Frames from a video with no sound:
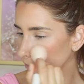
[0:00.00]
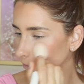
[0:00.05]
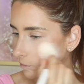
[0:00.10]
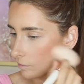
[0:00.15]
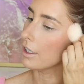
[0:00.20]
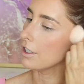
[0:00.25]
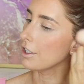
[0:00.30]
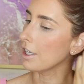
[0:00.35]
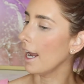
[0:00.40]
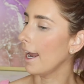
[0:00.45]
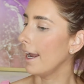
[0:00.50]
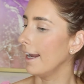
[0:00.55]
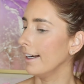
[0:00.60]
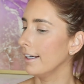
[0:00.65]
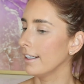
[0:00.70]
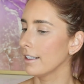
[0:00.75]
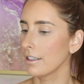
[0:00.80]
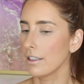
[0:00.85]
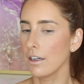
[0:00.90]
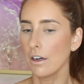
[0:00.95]
Pretty shade.
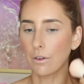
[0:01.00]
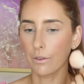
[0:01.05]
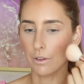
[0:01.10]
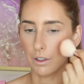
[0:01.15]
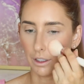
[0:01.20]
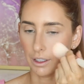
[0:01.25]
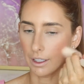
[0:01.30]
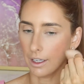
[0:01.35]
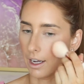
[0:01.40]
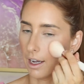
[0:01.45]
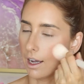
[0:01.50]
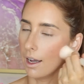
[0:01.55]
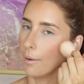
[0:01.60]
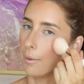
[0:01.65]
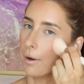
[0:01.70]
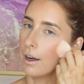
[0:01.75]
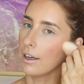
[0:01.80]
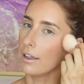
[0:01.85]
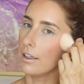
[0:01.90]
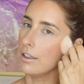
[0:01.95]
It's not really,
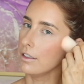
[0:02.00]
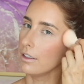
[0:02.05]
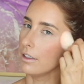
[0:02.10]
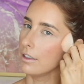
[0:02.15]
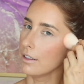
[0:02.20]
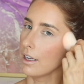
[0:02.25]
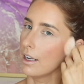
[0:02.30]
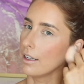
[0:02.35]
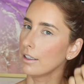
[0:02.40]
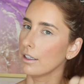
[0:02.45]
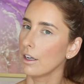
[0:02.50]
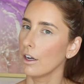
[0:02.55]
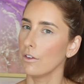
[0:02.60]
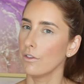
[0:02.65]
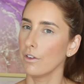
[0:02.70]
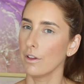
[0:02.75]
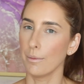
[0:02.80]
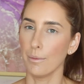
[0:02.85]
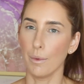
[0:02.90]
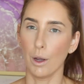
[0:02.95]
I usually tend to go
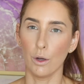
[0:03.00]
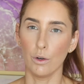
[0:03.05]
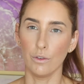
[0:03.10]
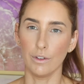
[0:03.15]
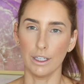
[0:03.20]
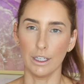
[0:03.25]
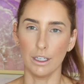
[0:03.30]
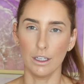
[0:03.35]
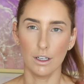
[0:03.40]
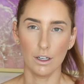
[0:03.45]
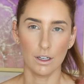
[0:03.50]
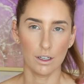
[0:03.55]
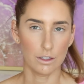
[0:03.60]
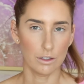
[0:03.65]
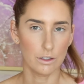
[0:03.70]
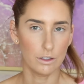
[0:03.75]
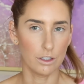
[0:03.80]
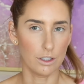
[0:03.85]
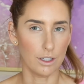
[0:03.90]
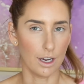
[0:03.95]
for the mauvey
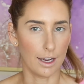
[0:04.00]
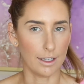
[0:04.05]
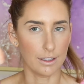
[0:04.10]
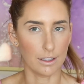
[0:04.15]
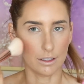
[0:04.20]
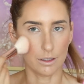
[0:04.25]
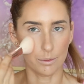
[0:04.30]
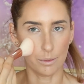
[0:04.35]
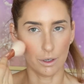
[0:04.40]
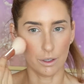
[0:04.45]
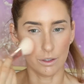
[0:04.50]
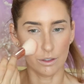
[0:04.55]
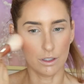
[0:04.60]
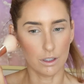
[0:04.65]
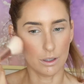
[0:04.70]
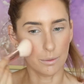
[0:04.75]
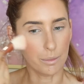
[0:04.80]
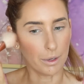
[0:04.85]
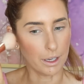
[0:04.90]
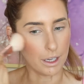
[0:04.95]
sort of shades as opposed to
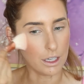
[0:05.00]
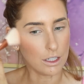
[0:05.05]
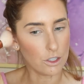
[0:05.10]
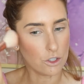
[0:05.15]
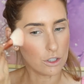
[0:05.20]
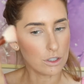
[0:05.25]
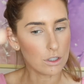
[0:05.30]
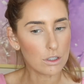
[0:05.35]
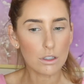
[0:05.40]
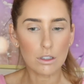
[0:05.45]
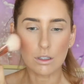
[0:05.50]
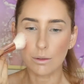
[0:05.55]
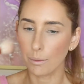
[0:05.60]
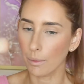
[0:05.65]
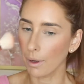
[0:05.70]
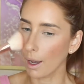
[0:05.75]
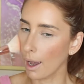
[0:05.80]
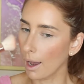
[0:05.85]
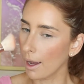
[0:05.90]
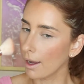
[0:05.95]
the peaches,
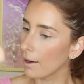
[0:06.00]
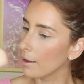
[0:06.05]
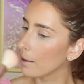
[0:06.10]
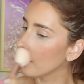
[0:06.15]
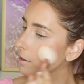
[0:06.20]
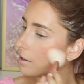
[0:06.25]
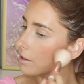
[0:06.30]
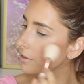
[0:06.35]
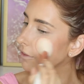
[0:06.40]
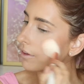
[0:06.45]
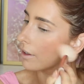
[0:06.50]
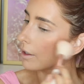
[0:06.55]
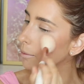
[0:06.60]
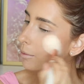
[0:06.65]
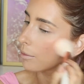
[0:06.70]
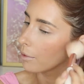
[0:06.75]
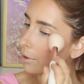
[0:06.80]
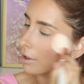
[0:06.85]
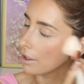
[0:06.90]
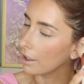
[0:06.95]
but it is very
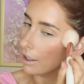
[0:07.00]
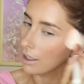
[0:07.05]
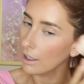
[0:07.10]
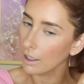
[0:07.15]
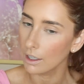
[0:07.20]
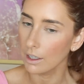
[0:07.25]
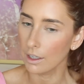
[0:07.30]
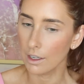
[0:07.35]
pretty.